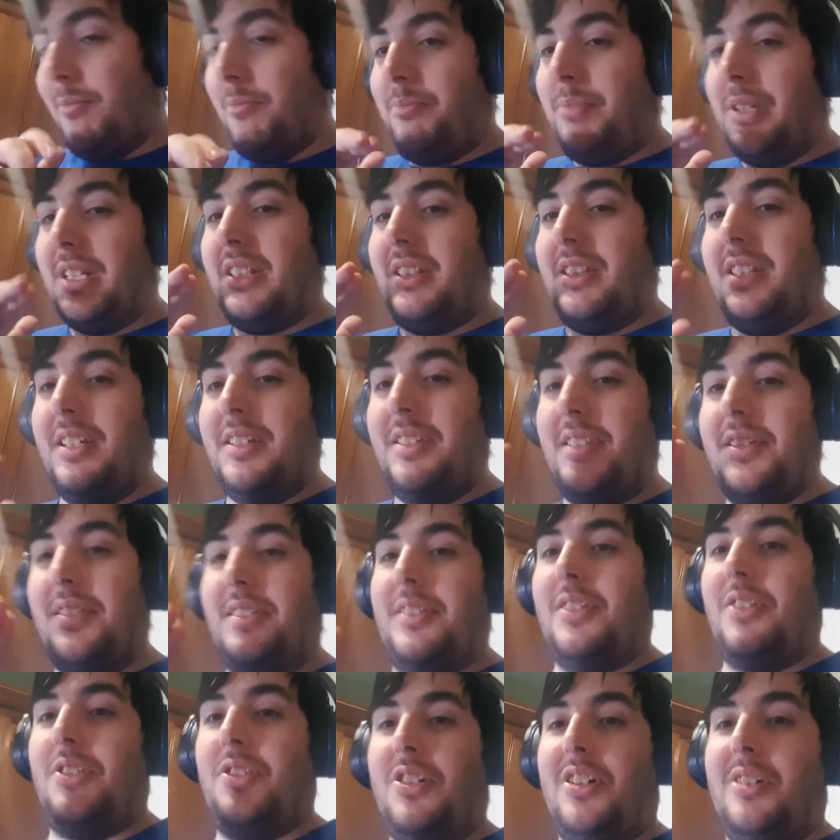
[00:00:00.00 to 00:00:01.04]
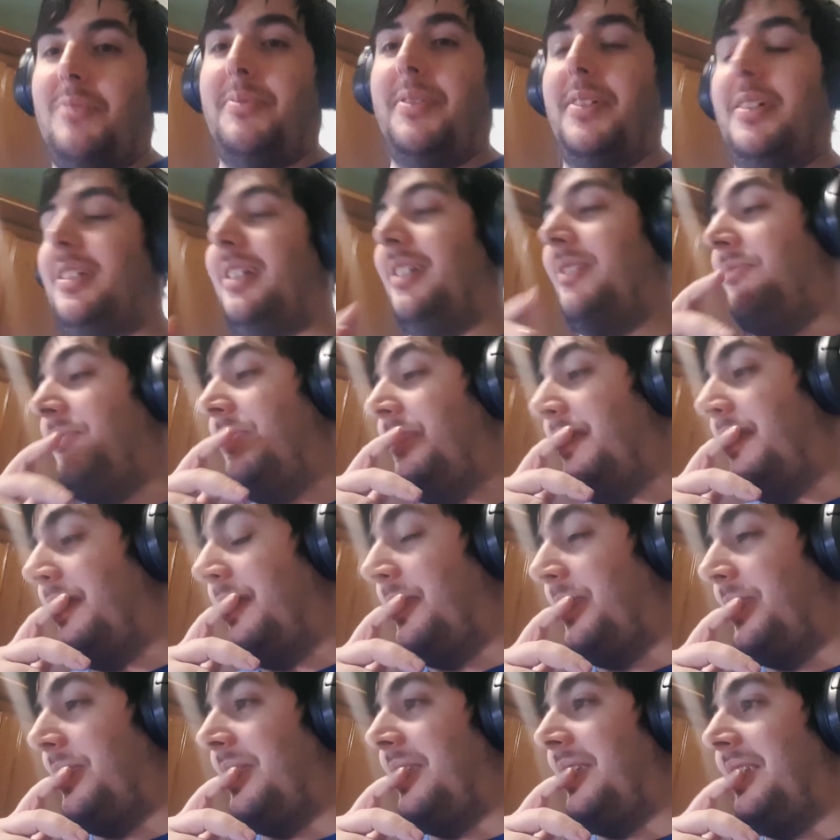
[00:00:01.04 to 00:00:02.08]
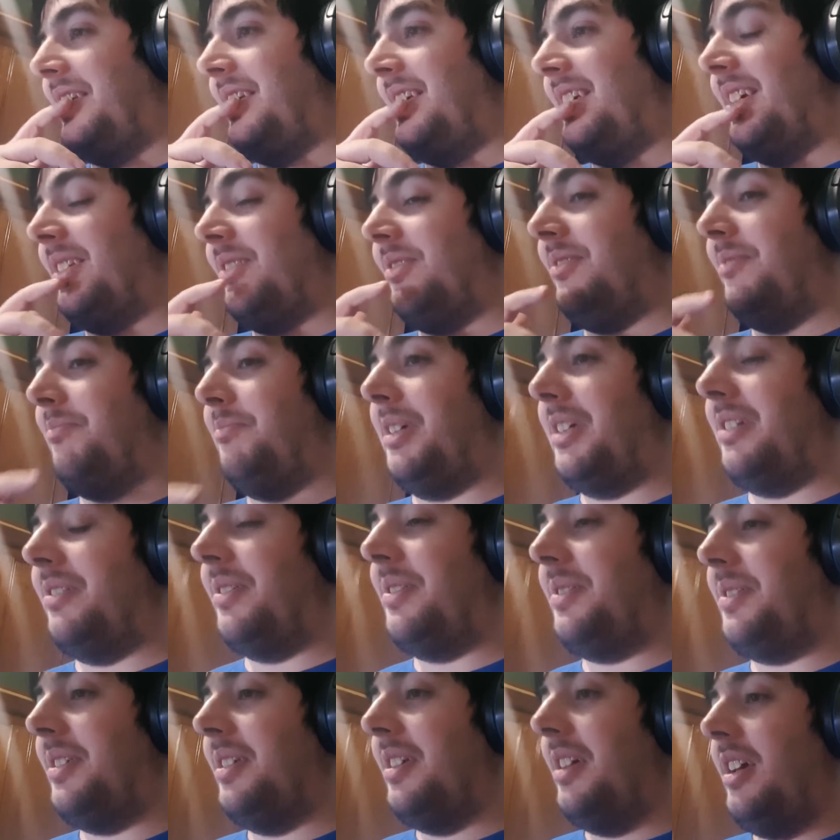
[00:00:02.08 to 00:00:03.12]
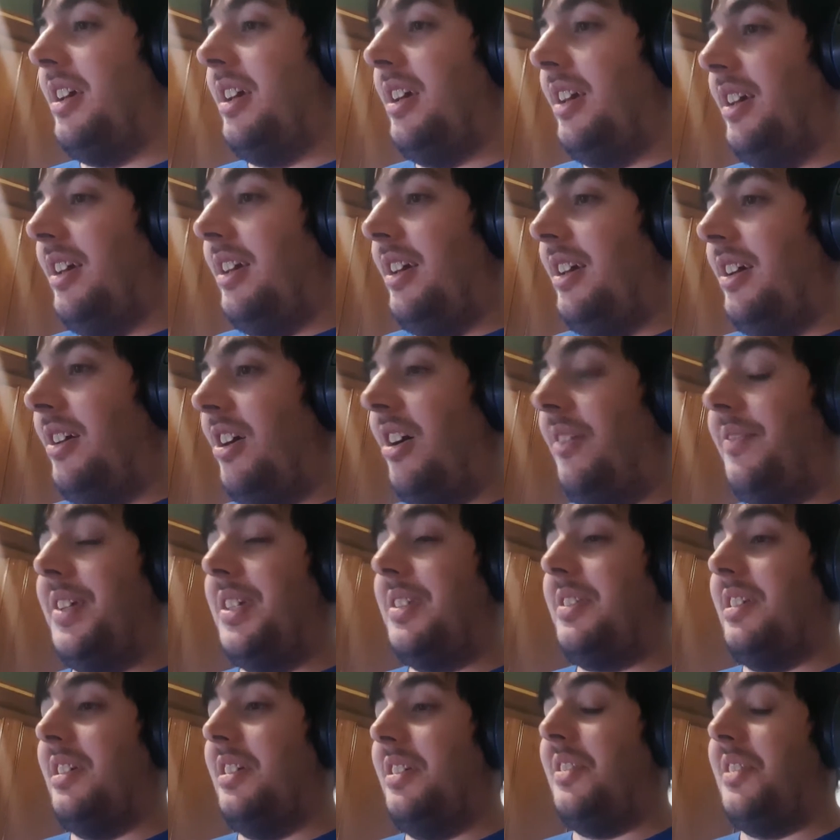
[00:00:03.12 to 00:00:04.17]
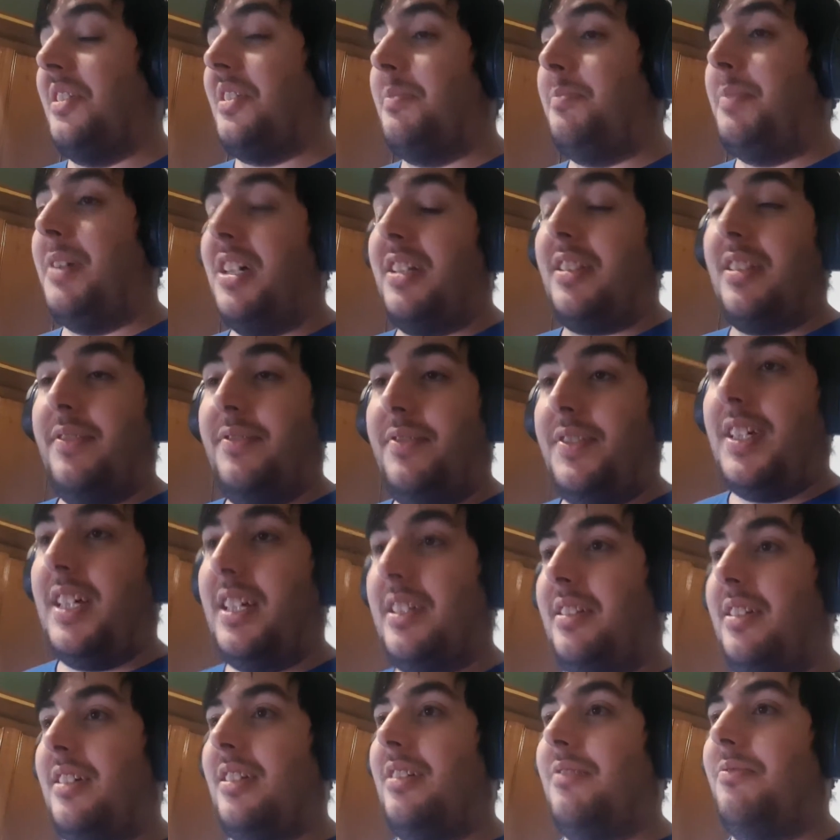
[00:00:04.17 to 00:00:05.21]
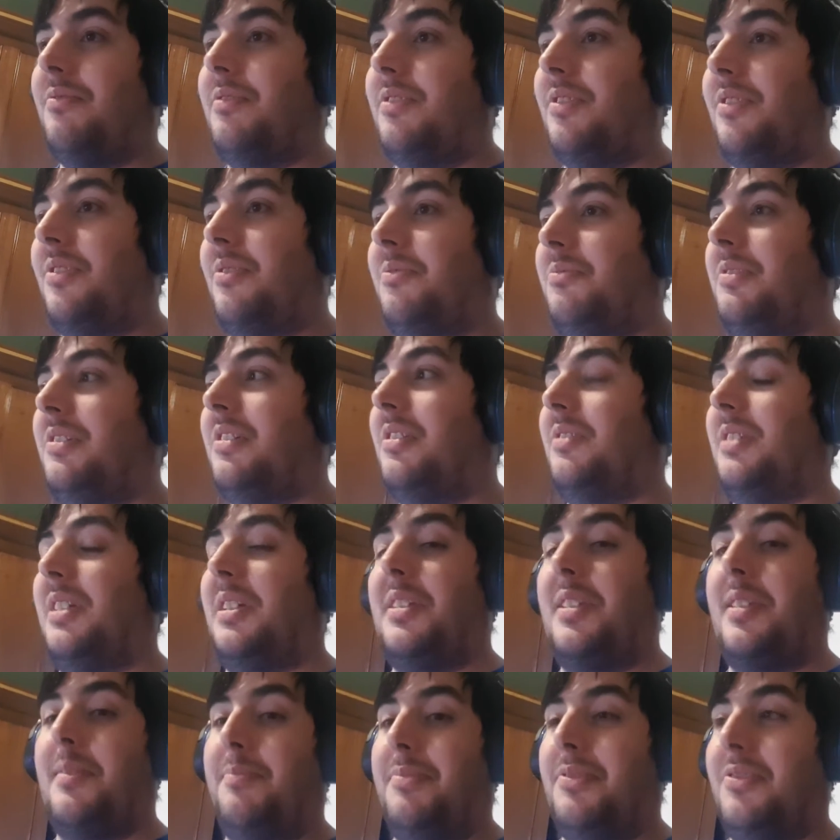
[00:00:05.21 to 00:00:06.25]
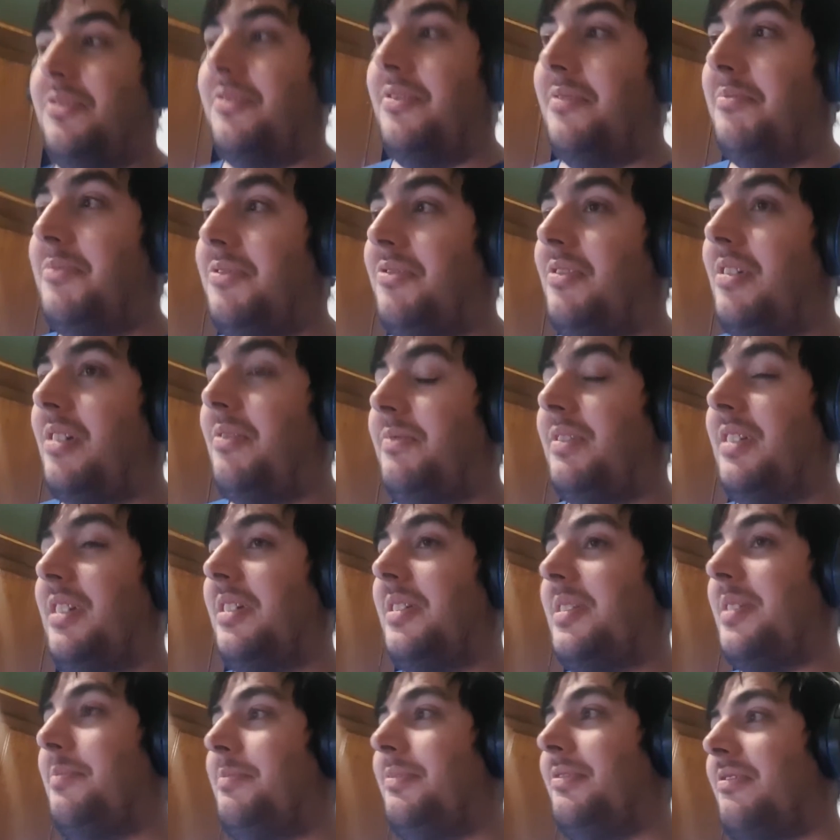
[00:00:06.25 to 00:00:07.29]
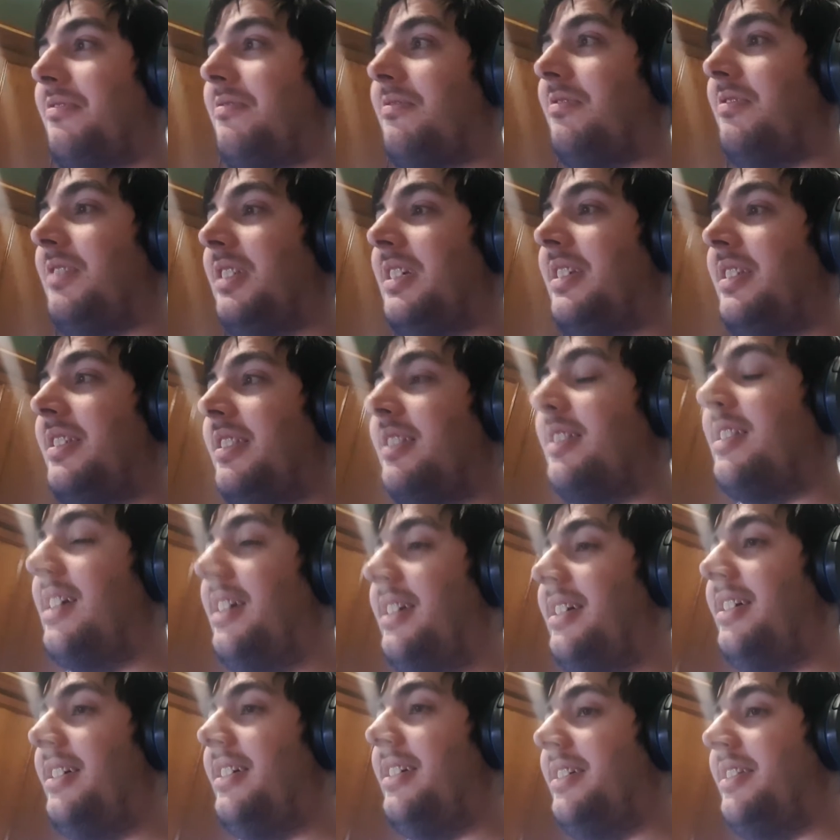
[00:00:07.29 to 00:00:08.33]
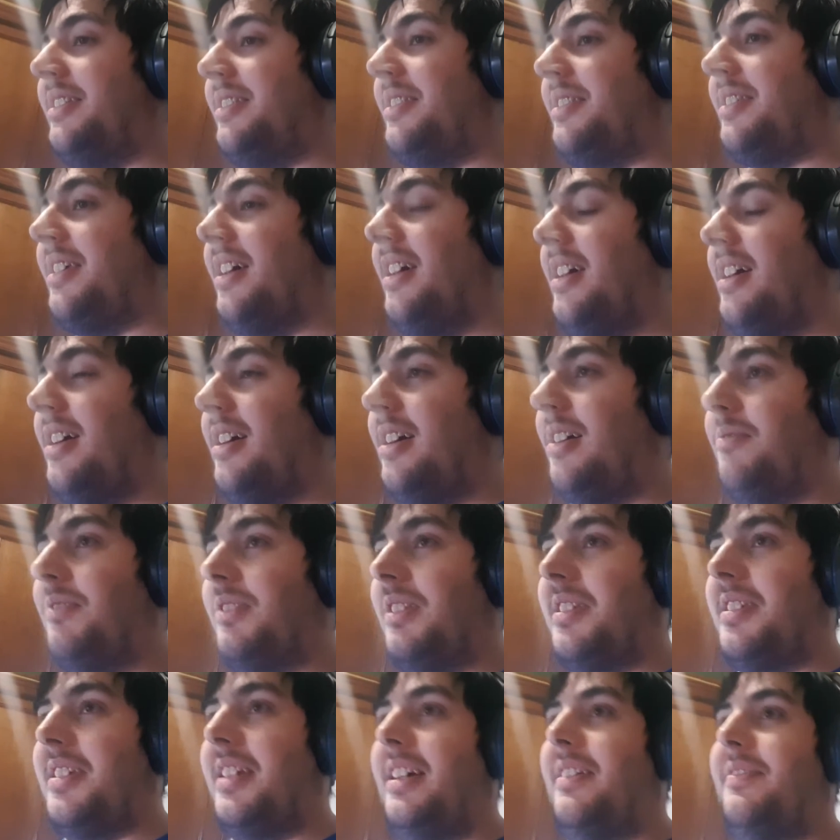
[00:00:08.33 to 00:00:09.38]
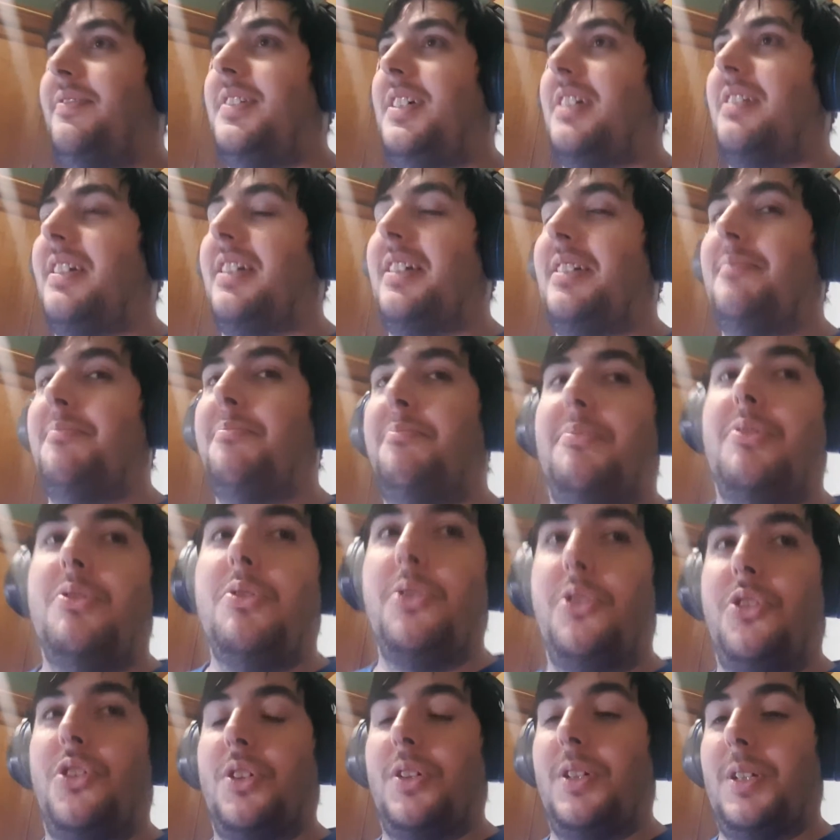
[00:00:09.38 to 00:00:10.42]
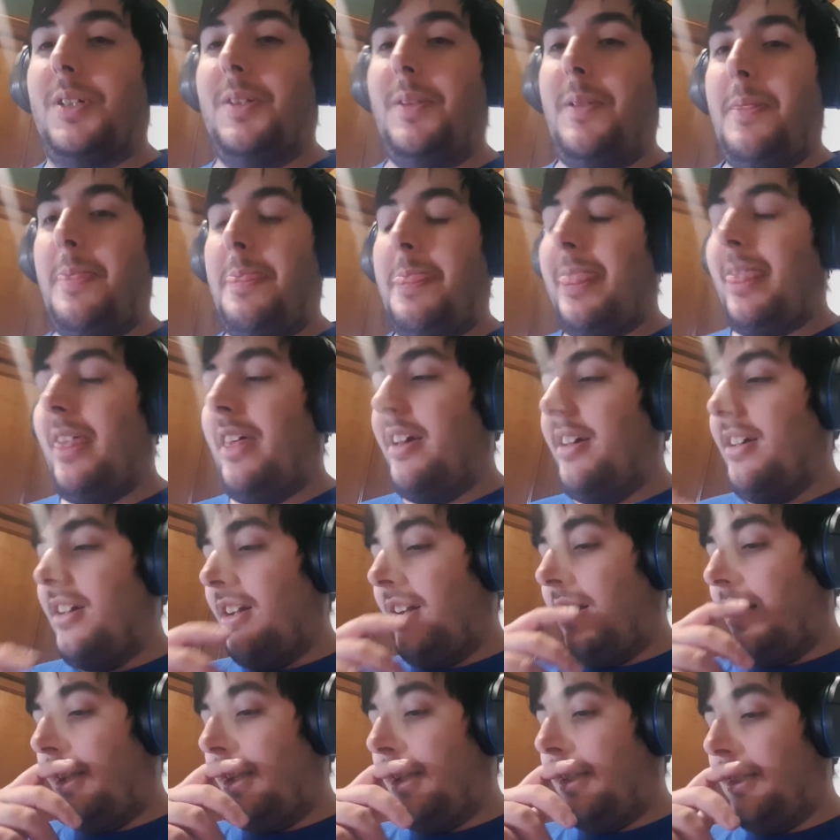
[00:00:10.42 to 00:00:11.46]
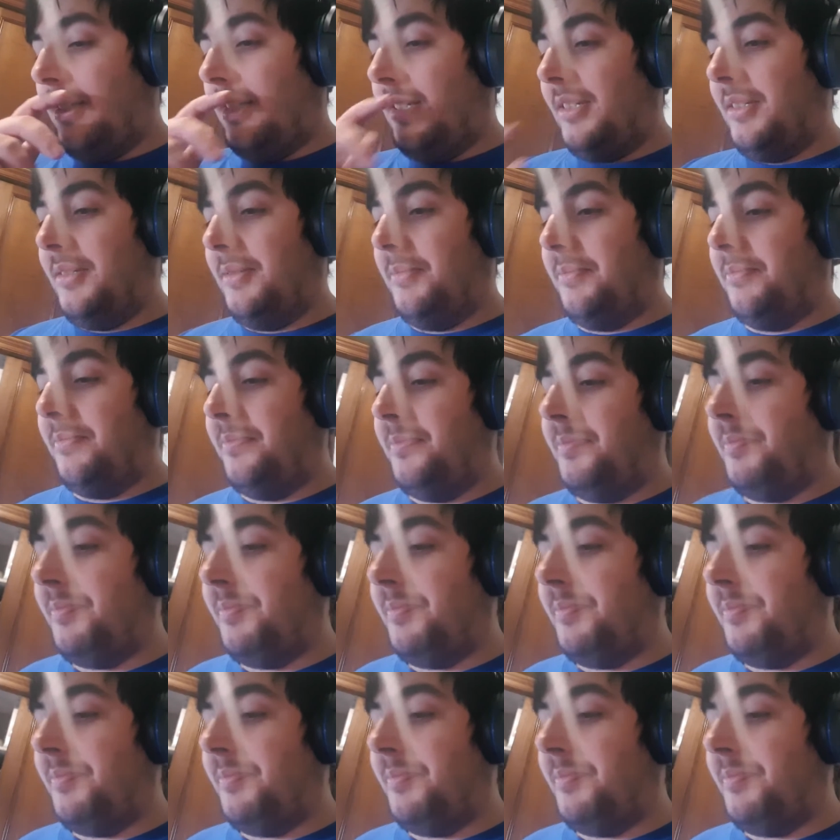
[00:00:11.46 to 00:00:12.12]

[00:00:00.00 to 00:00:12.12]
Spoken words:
But this is the topic I wanted to get on because obviously, despite the fact that I want the world explored more, I want to explore all these lands, I want to see how far I can push it. I